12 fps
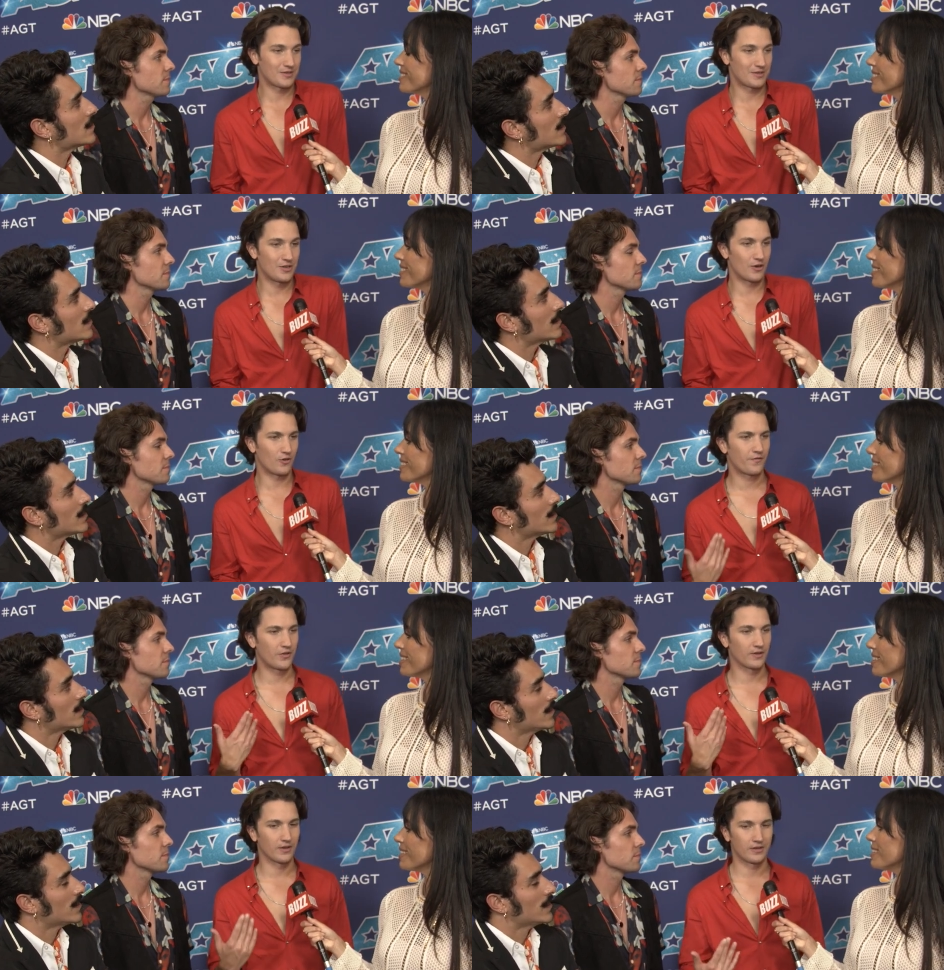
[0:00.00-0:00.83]
Speaker 1: you know,
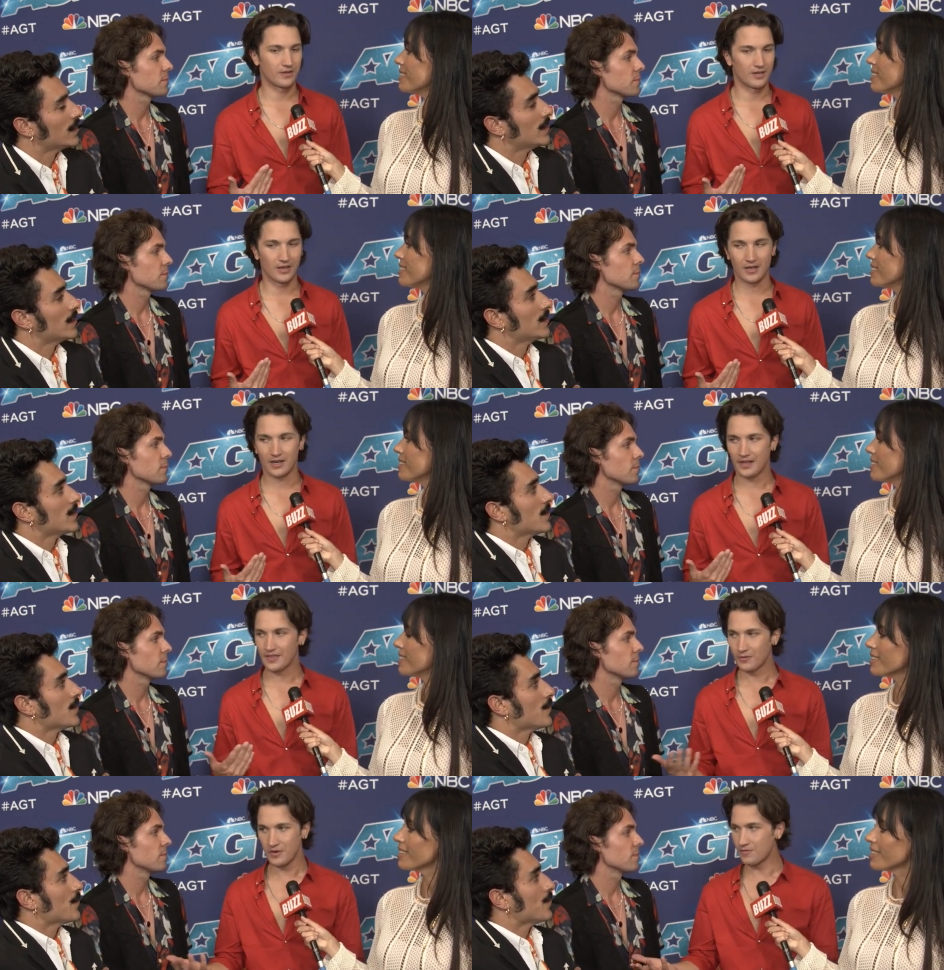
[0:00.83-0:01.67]
feeling. Uh,
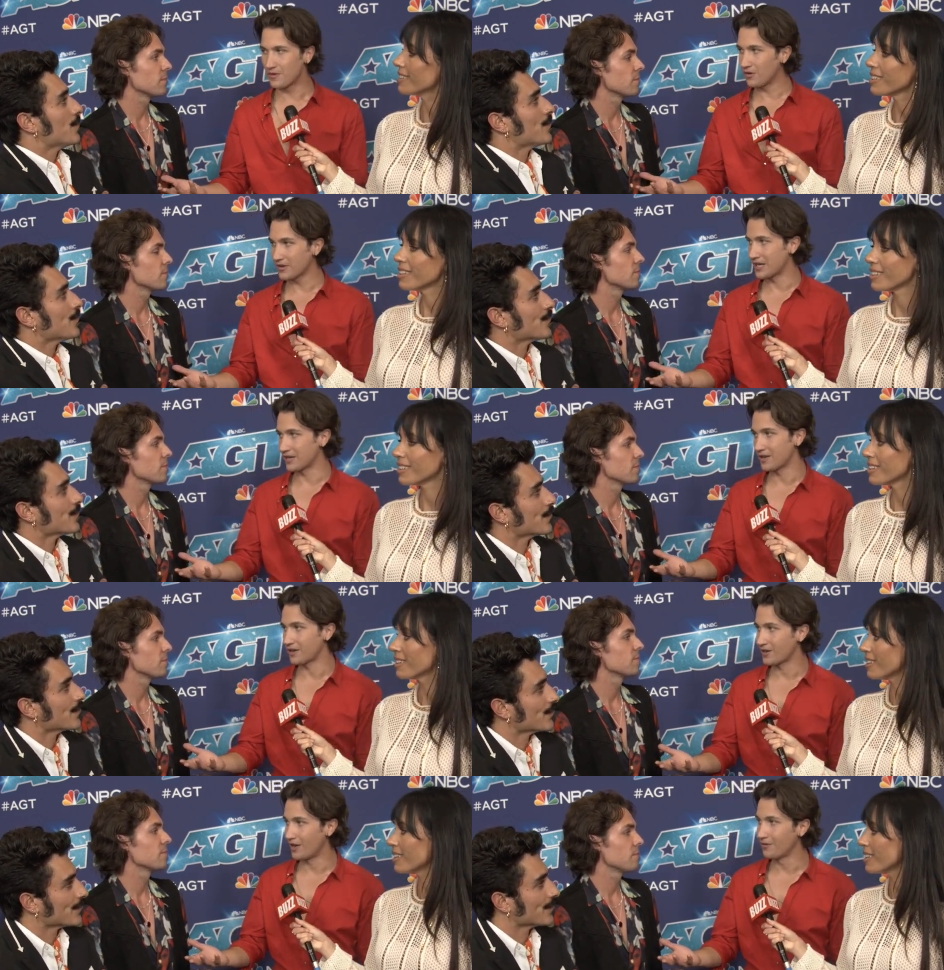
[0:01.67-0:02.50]
I think we've all gained a
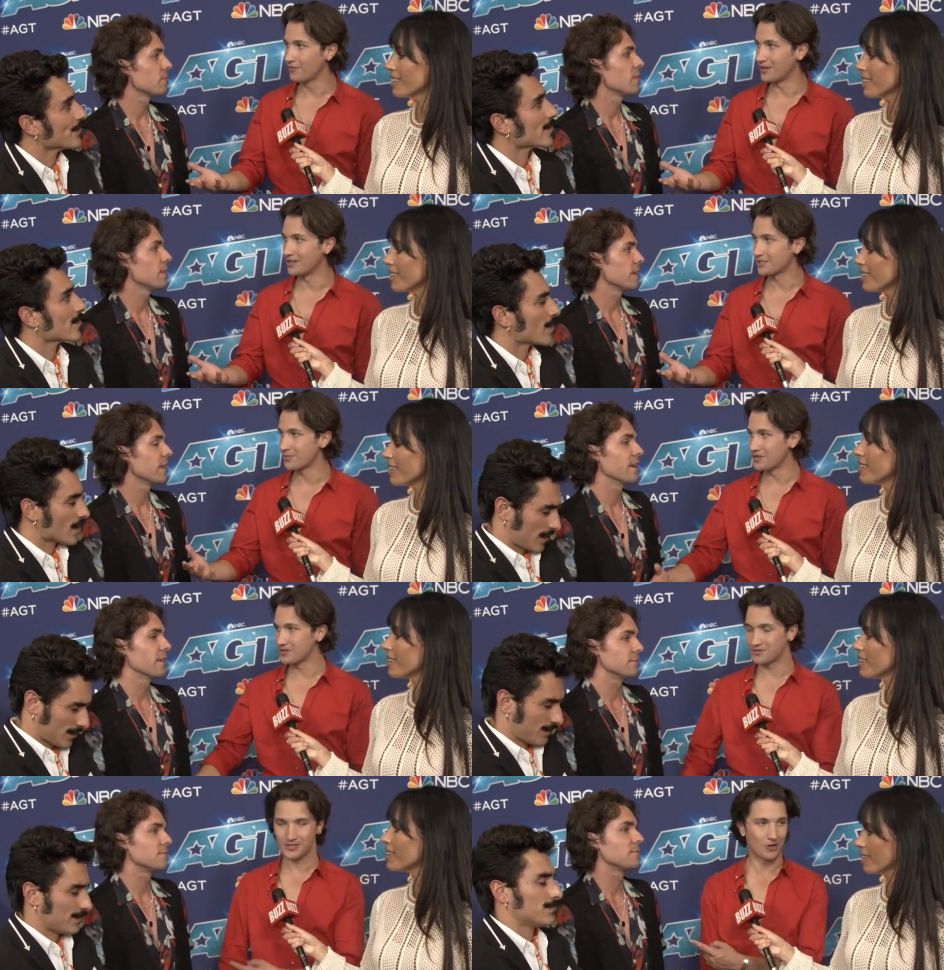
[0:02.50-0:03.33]
lot of confidence. I
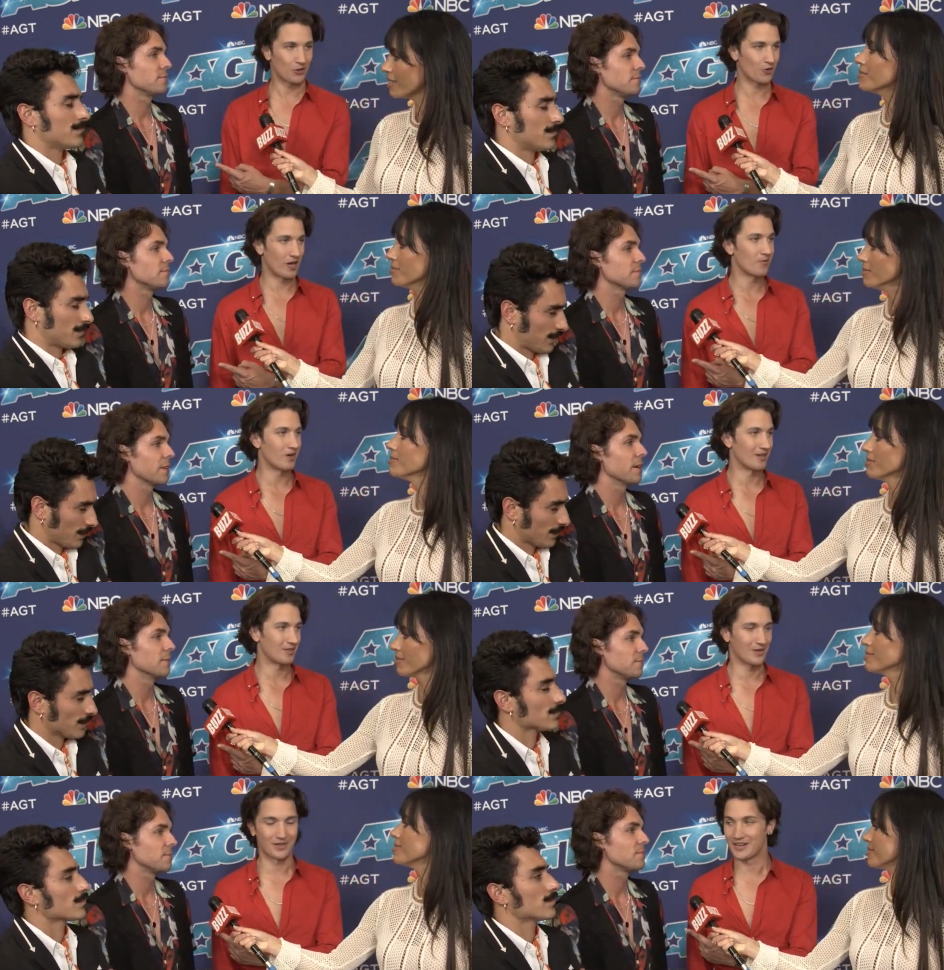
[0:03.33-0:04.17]
mean, yeah. you saw Kramer
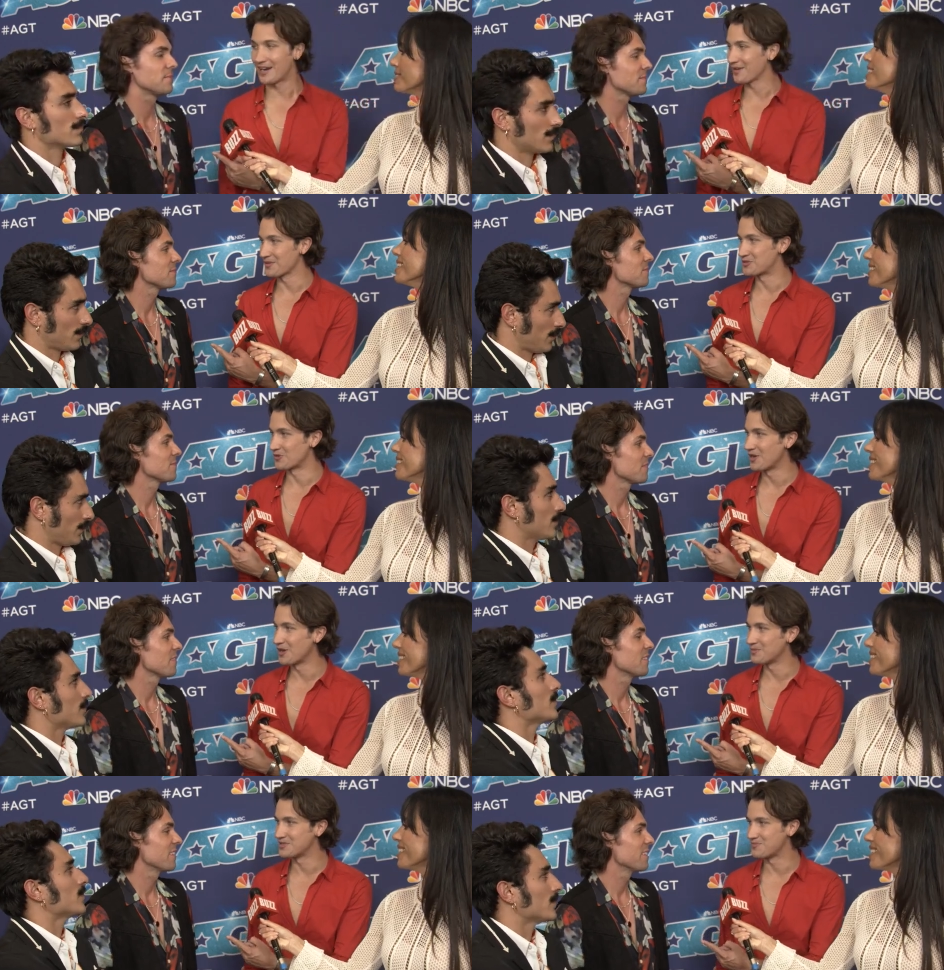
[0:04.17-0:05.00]
yeah. out there tonight on the
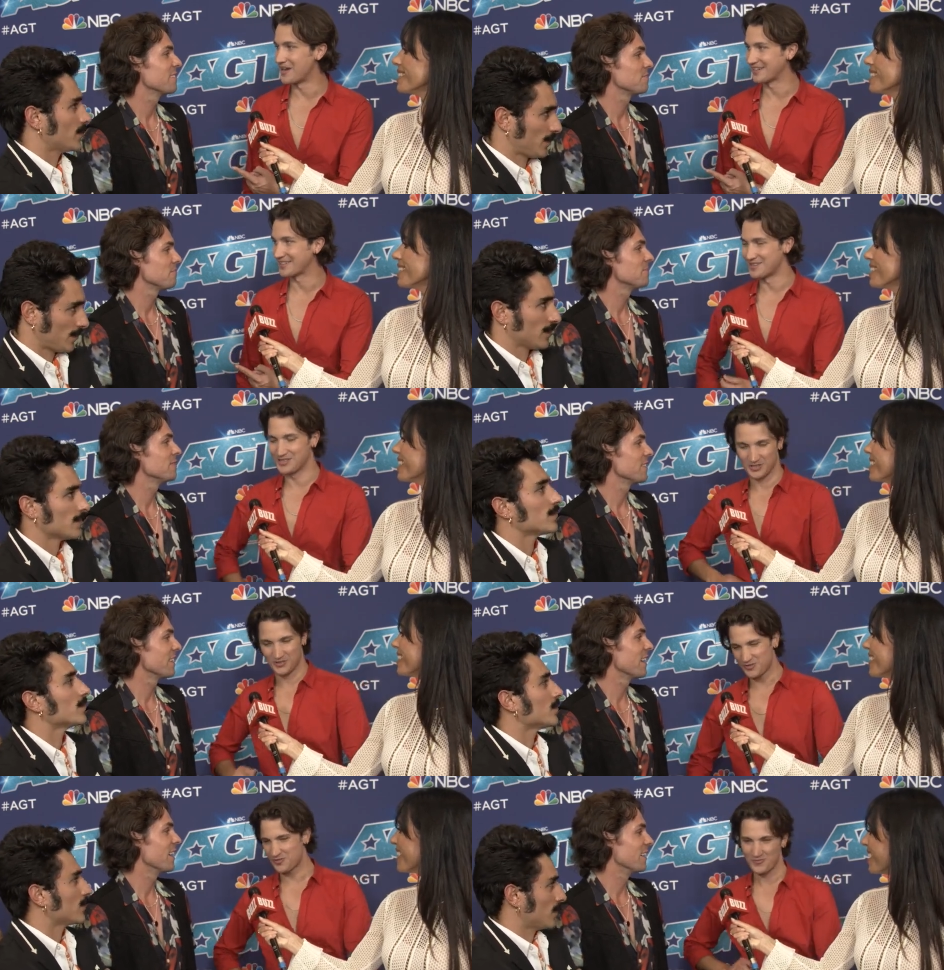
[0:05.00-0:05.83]
drums, back there
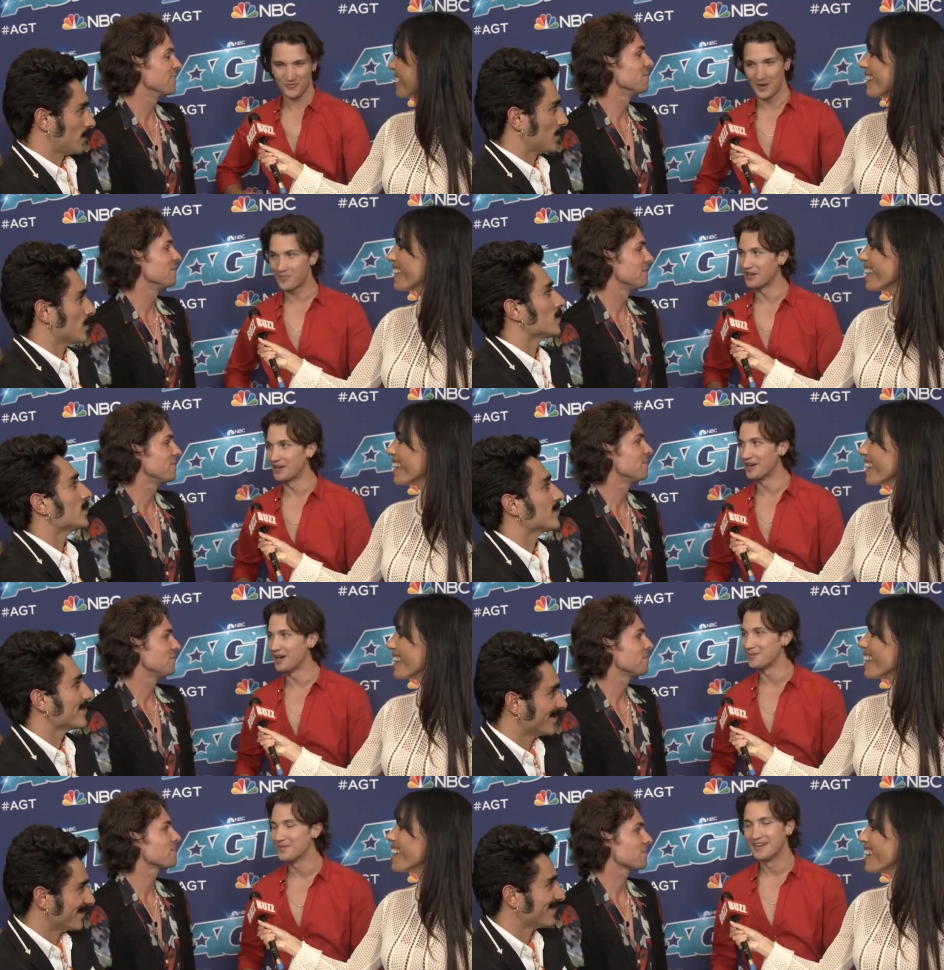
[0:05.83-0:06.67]
just yeah. ripping
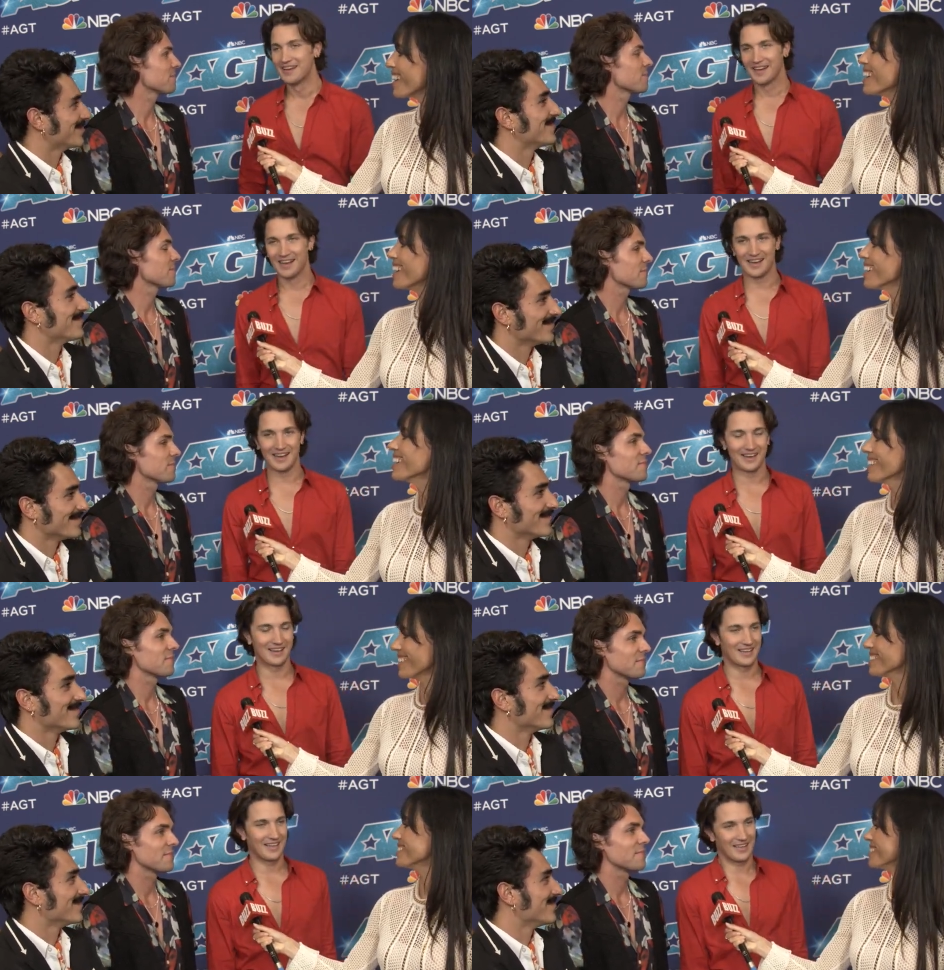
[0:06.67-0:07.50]
it up.
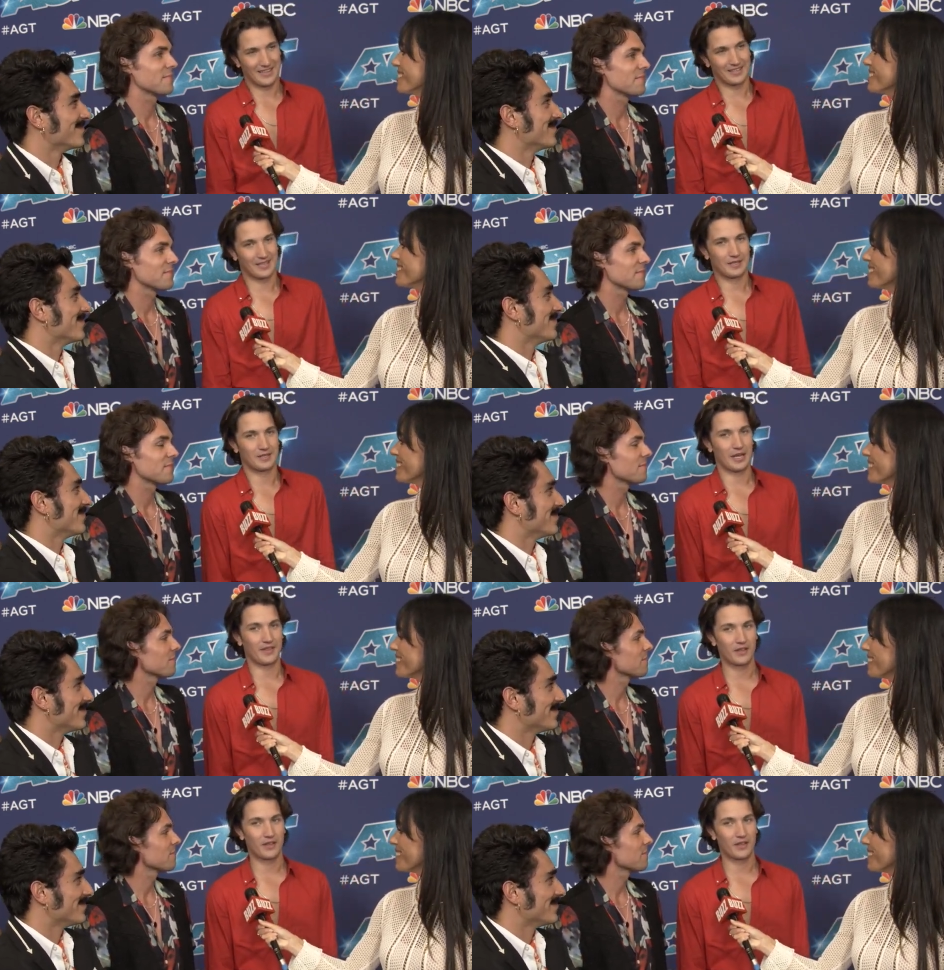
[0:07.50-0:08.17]
Uh, it, I